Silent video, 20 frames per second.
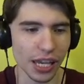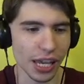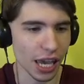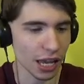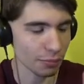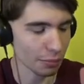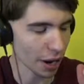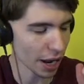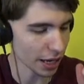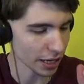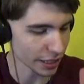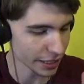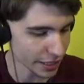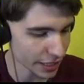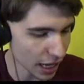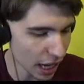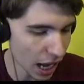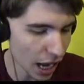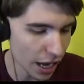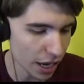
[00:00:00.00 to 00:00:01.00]
in my
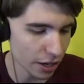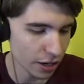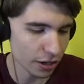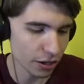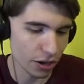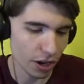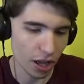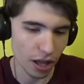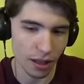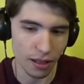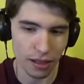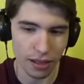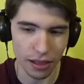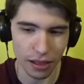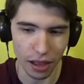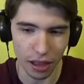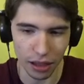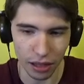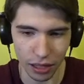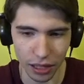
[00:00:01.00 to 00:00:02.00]
entire
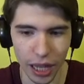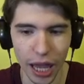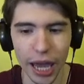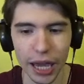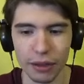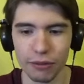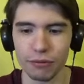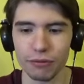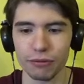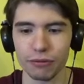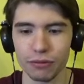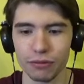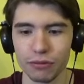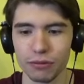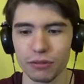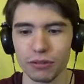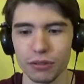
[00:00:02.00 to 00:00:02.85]
life.